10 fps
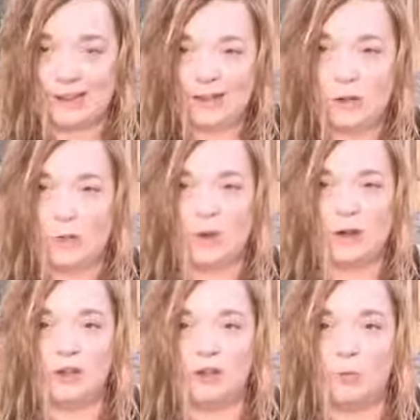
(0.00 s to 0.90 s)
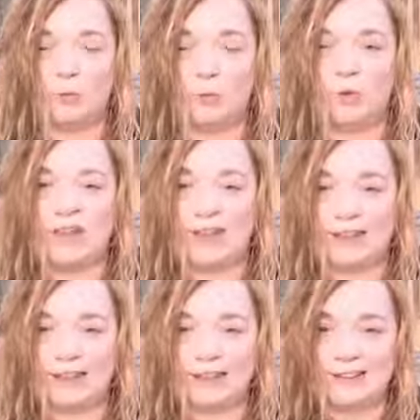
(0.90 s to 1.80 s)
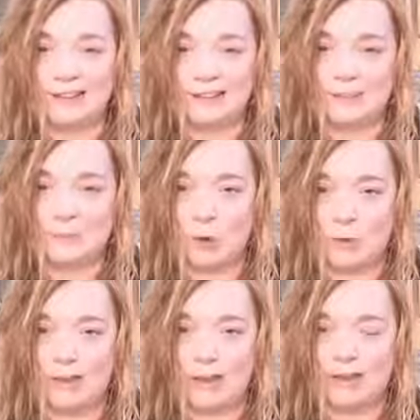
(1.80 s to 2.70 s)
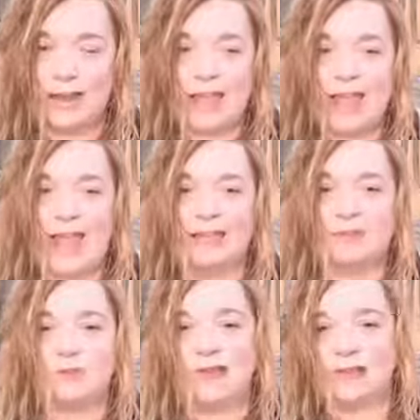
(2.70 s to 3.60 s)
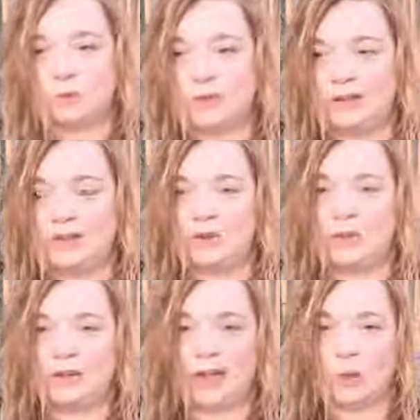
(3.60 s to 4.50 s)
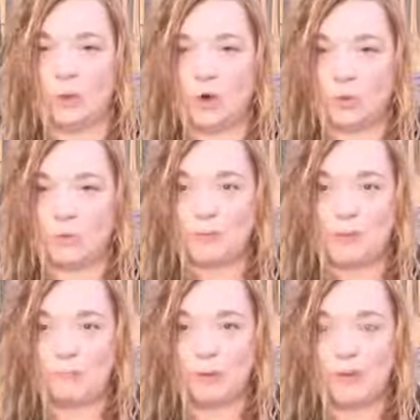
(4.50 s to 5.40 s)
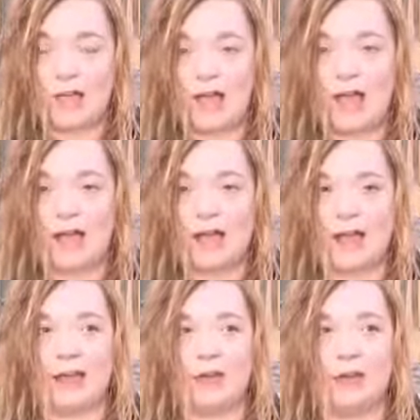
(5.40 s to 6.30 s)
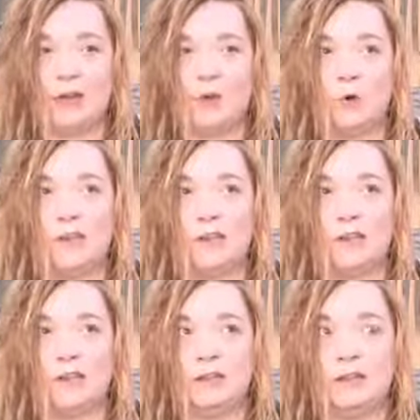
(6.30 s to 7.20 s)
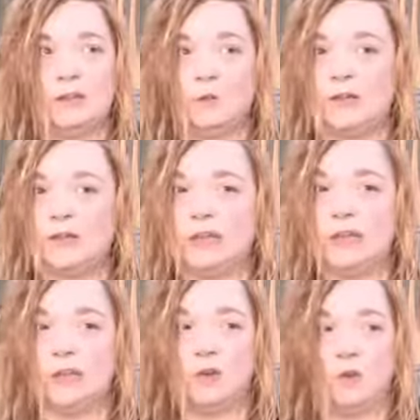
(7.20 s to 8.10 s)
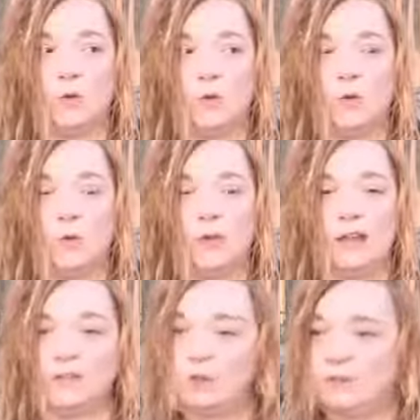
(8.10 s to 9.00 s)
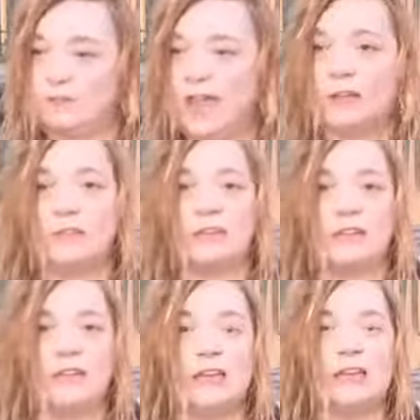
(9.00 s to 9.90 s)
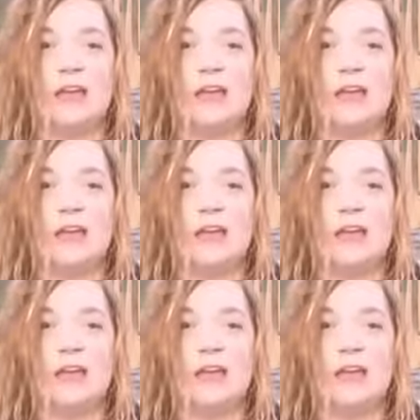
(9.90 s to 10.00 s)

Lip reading: What are you bringing into this moment? And so that's what I do when I work with people. And in doing, intuitive counseling,